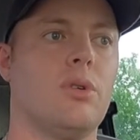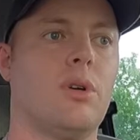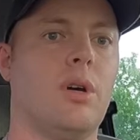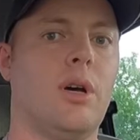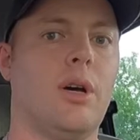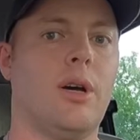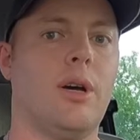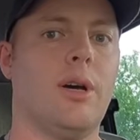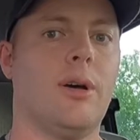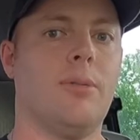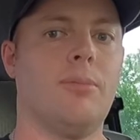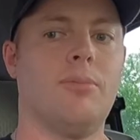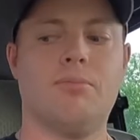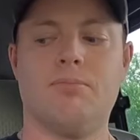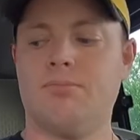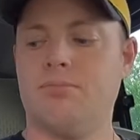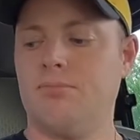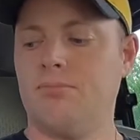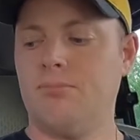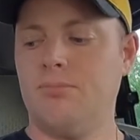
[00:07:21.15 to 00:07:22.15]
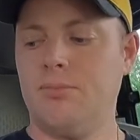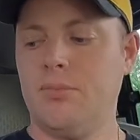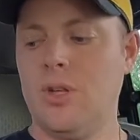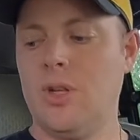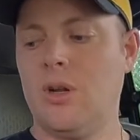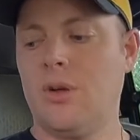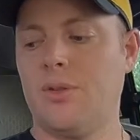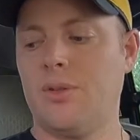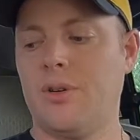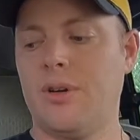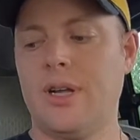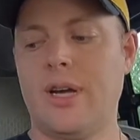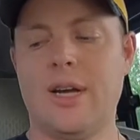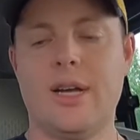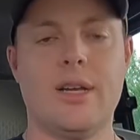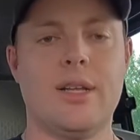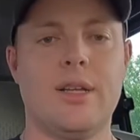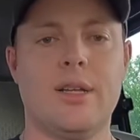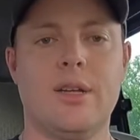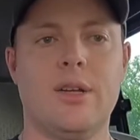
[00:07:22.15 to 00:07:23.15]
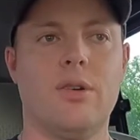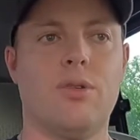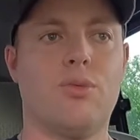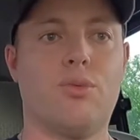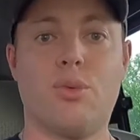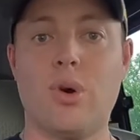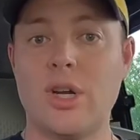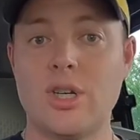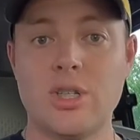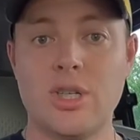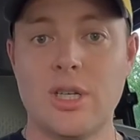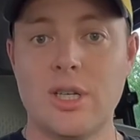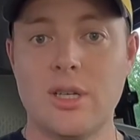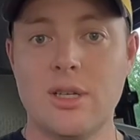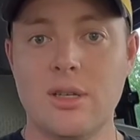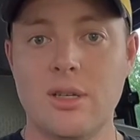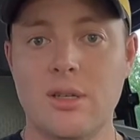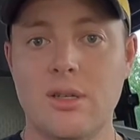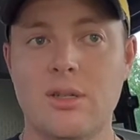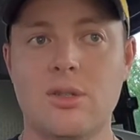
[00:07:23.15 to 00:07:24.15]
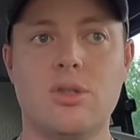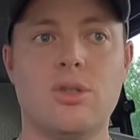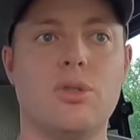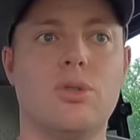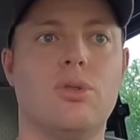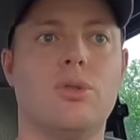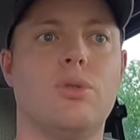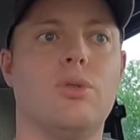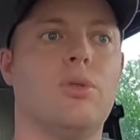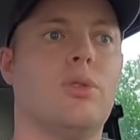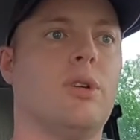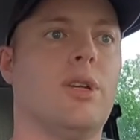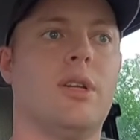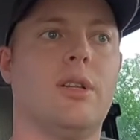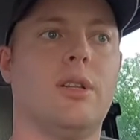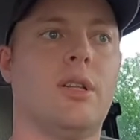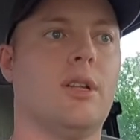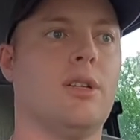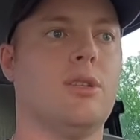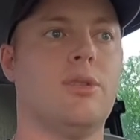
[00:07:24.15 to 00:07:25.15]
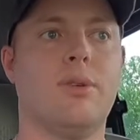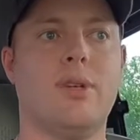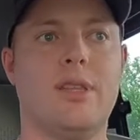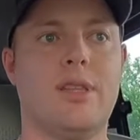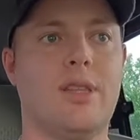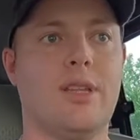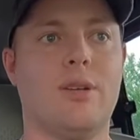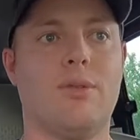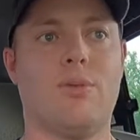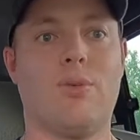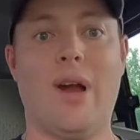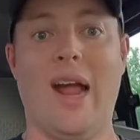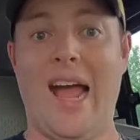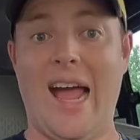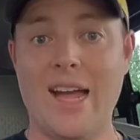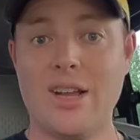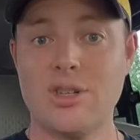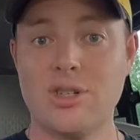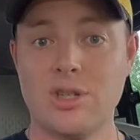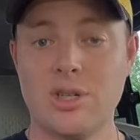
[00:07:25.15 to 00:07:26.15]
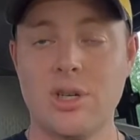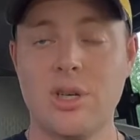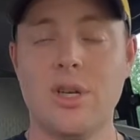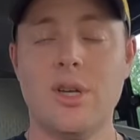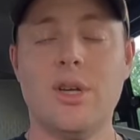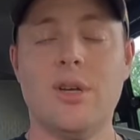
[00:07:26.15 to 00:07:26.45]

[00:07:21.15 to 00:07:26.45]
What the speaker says: you know, they're not rushing to, they're not doing anything rash.